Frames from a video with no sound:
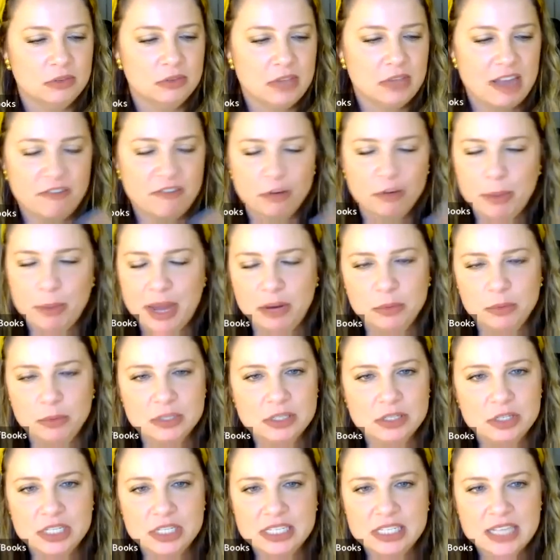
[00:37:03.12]
everybody was
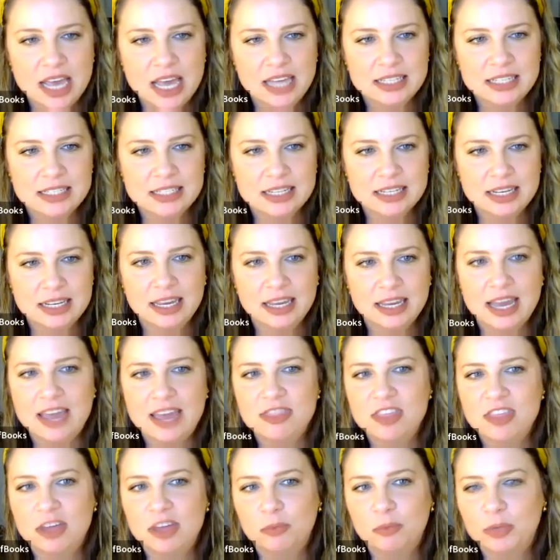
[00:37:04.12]
discussing,
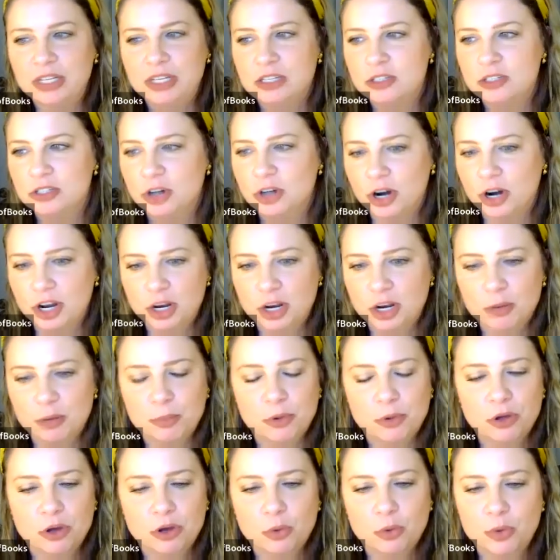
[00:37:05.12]
and then we started a
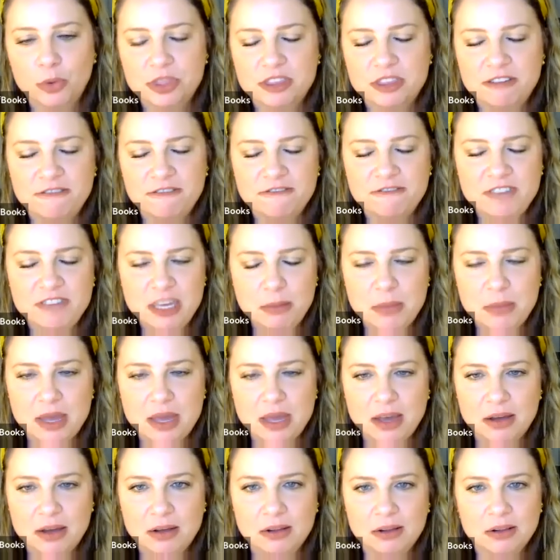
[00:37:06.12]
book with the
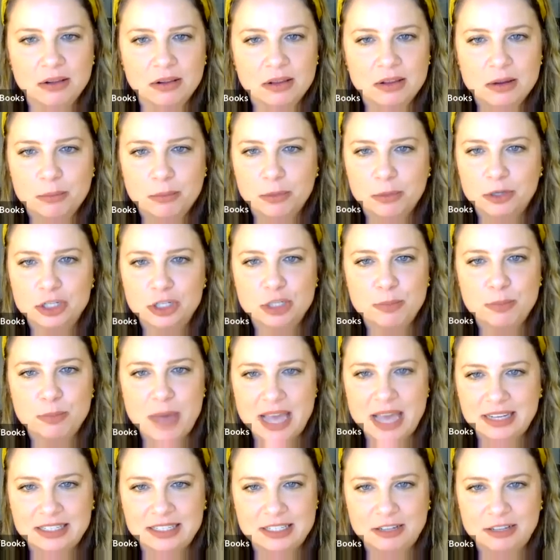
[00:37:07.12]
female
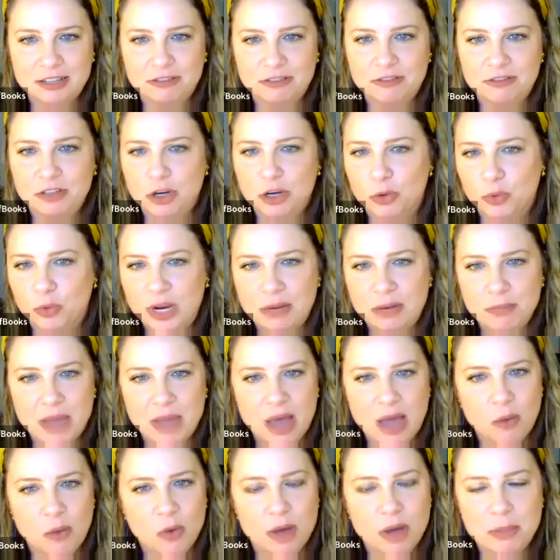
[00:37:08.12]
perspective, written
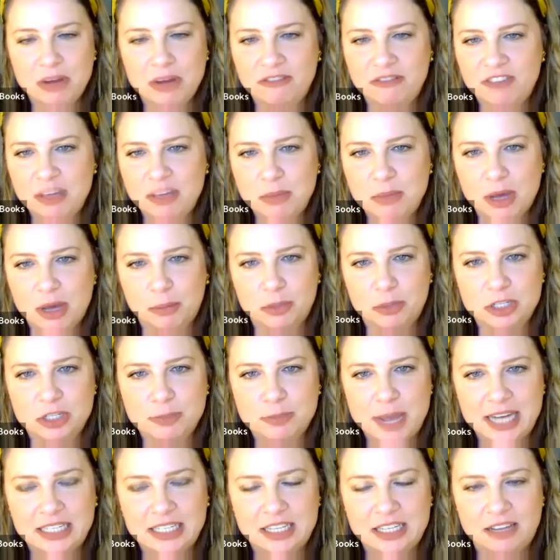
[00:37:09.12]
by a woman, female
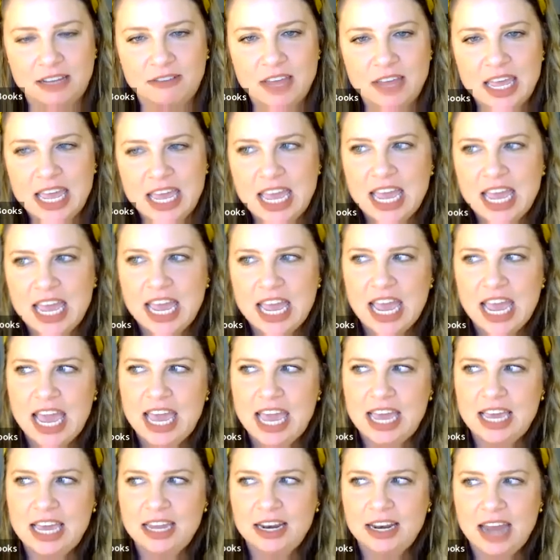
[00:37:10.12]
perspective,
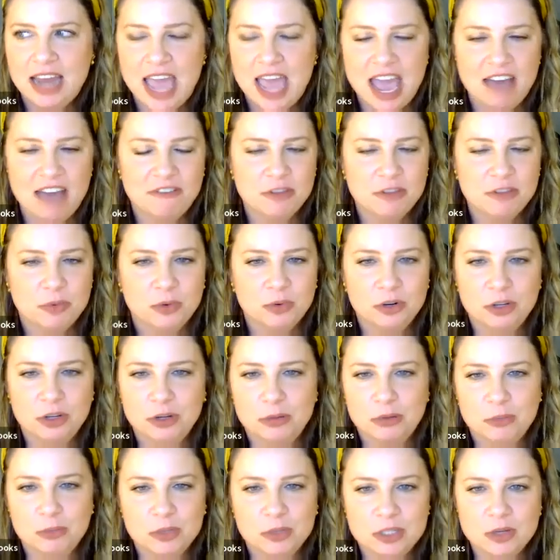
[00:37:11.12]
and half the
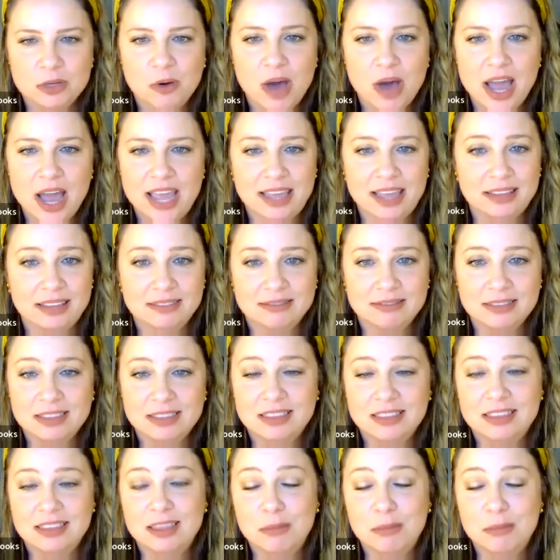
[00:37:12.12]
room was quiet.
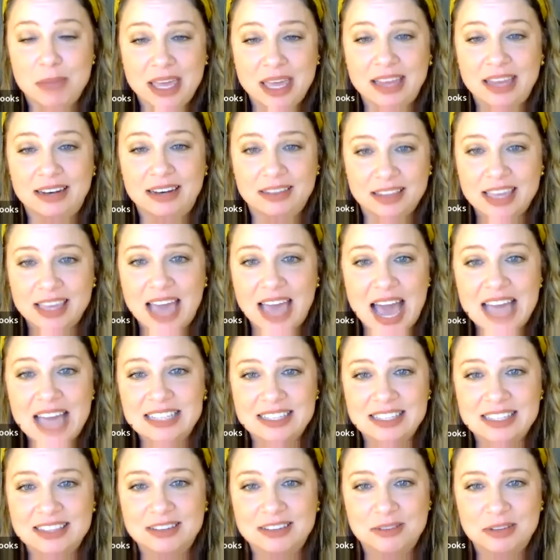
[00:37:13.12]
The men, the
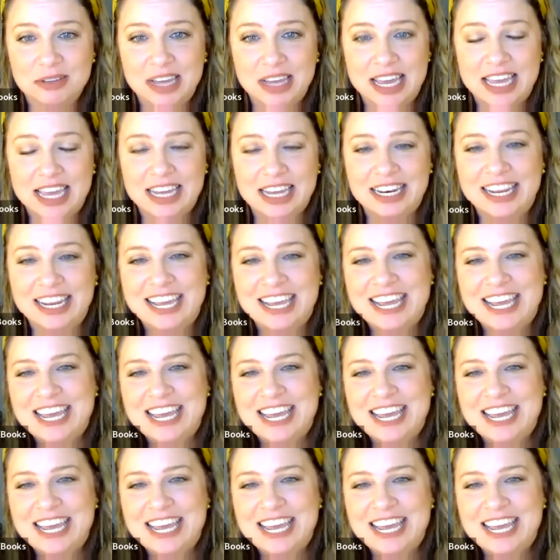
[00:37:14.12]
guys and and